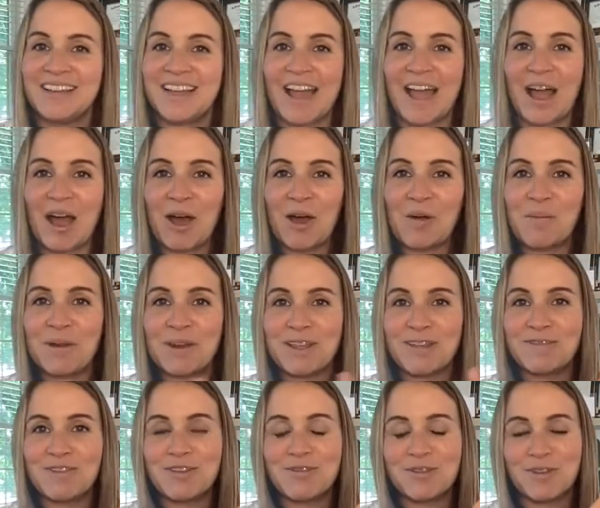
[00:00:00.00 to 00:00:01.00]
How many
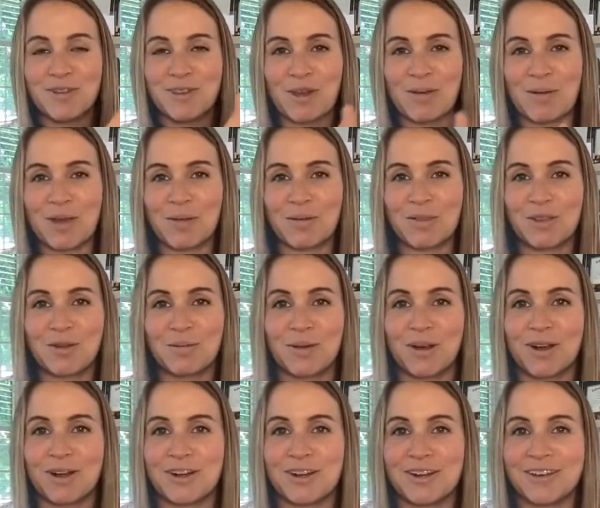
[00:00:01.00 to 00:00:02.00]
of you feel that way with your
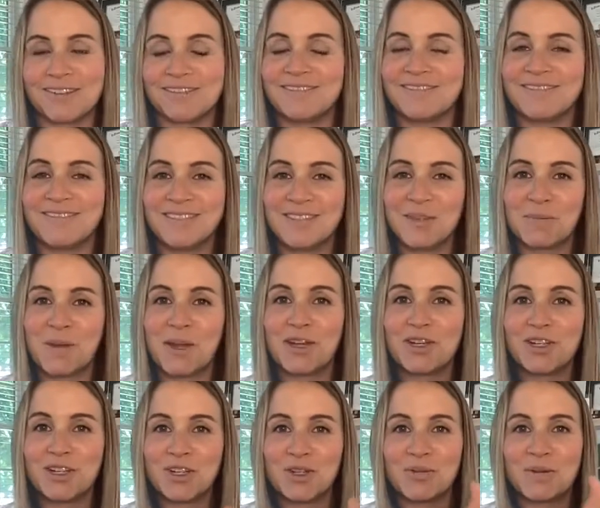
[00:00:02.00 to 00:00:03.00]
partner,
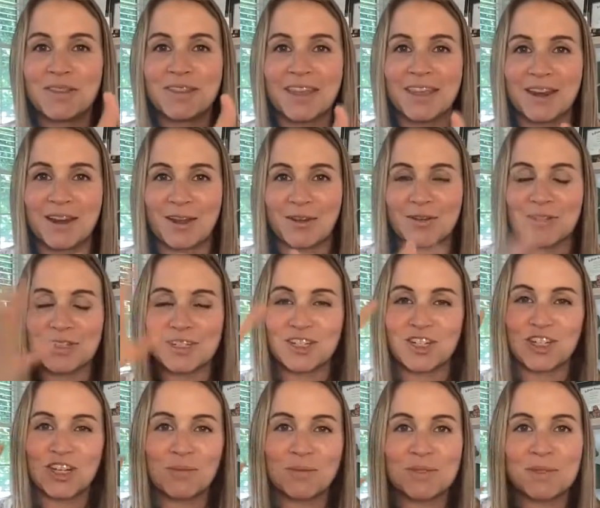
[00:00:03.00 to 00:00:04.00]
especially with kiddos?
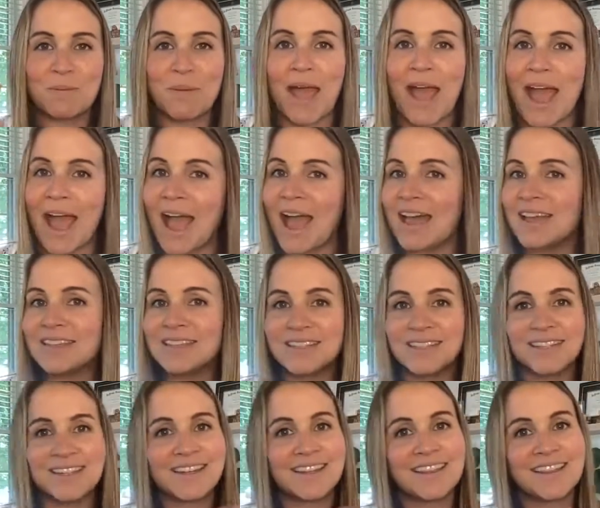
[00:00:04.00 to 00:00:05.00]
Ships
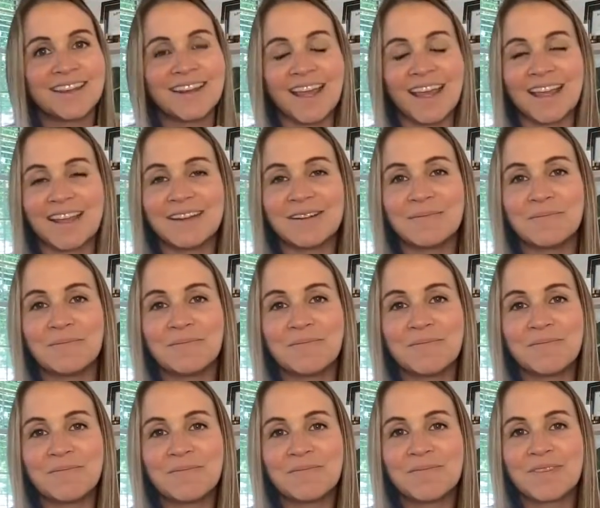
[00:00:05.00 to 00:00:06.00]
passing in the night.
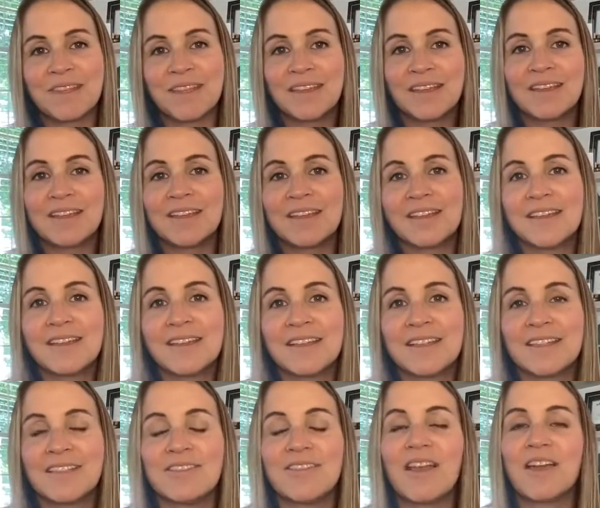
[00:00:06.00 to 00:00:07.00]

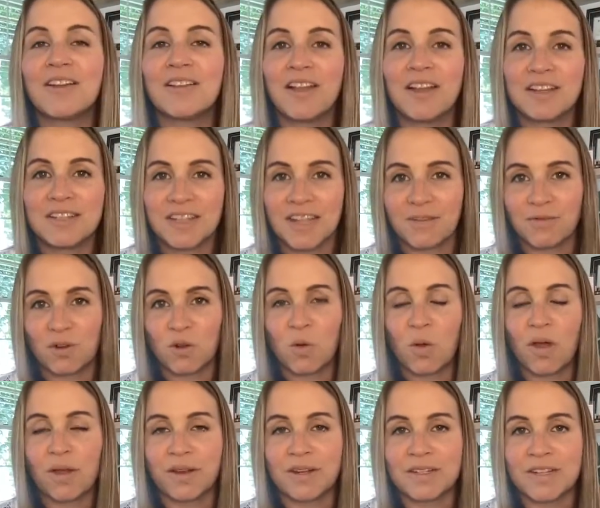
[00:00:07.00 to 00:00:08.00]
Not a lot of time for
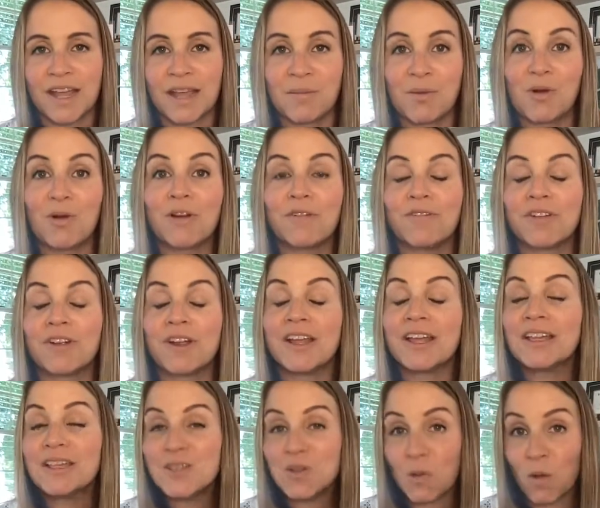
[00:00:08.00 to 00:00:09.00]
quality time. Or if there
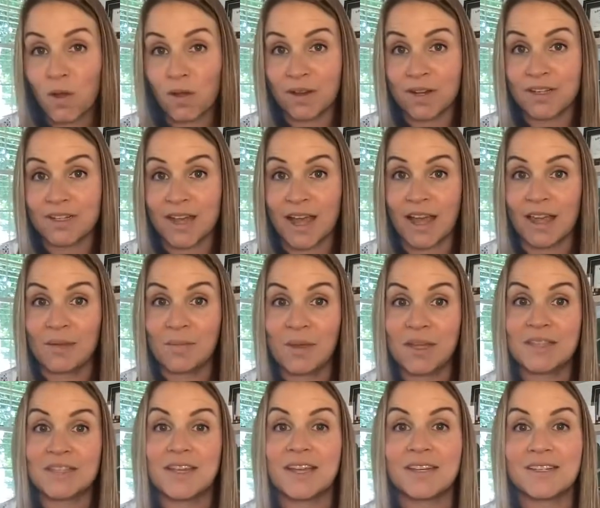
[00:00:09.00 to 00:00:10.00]
is quality time,
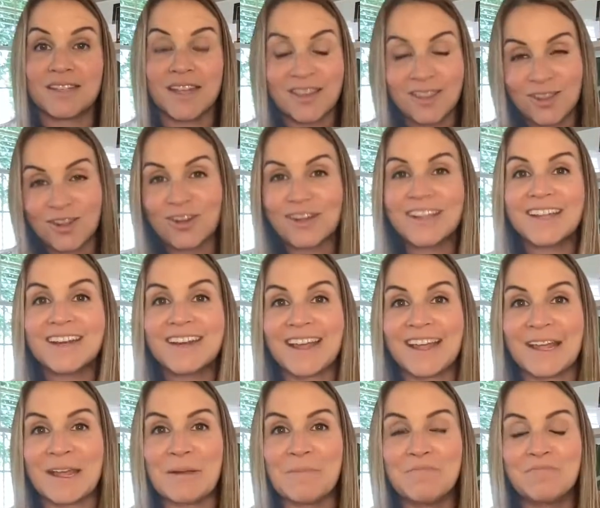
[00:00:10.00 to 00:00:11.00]
it's at 10:30 at
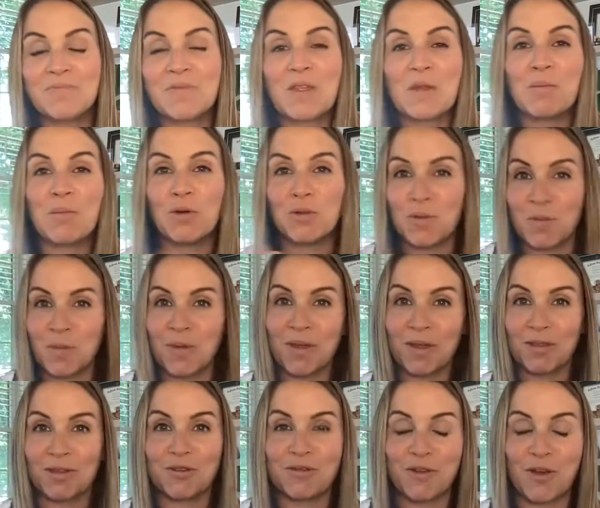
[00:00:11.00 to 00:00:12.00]
night, both people
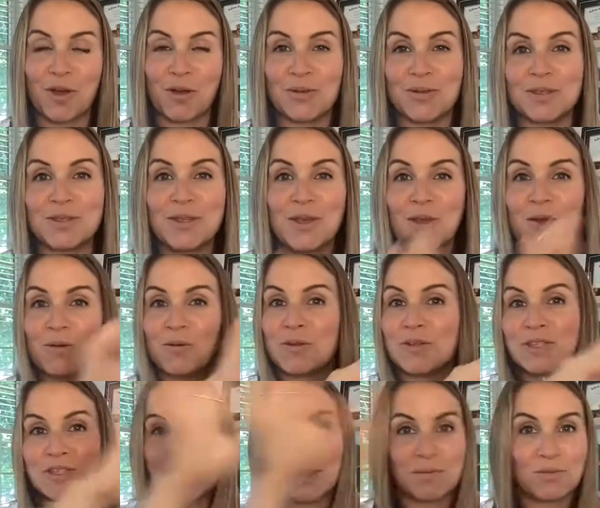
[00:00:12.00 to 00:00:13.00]
on their phones with
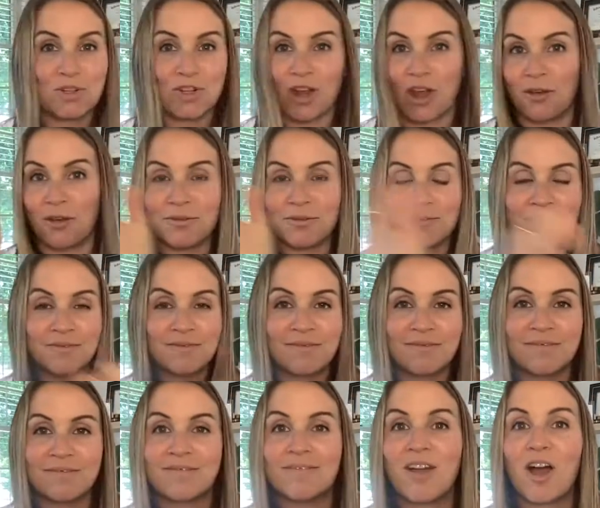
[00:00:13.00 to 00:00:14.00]
some show
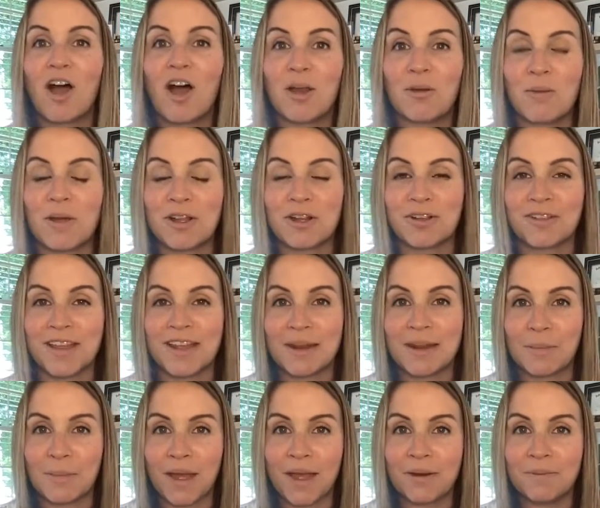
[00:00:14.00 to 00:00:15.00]
on while you're laying
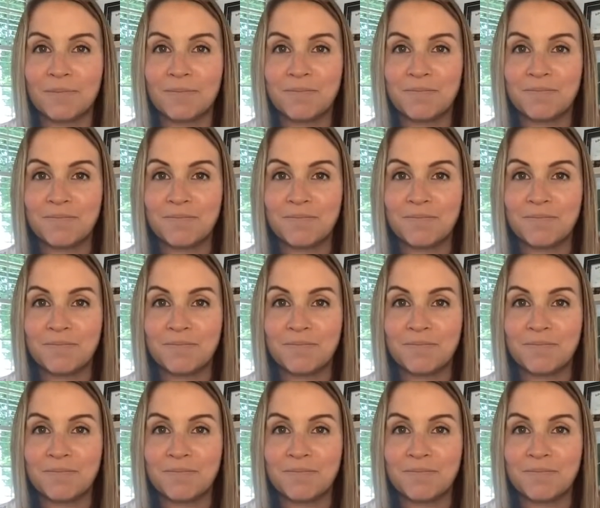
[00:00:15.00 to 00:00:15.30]
in bed.